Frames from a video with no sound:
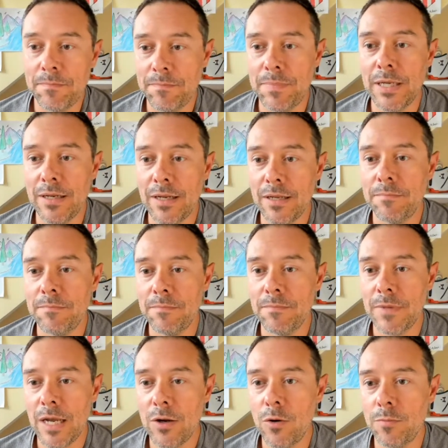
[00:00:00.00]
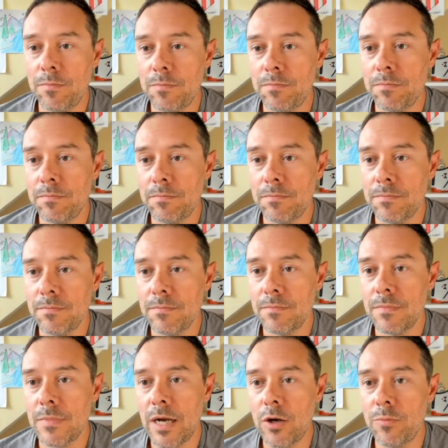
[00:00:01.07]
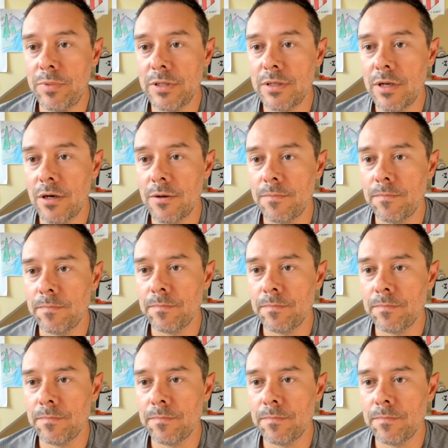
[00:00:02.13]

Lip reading: But I hope it's there.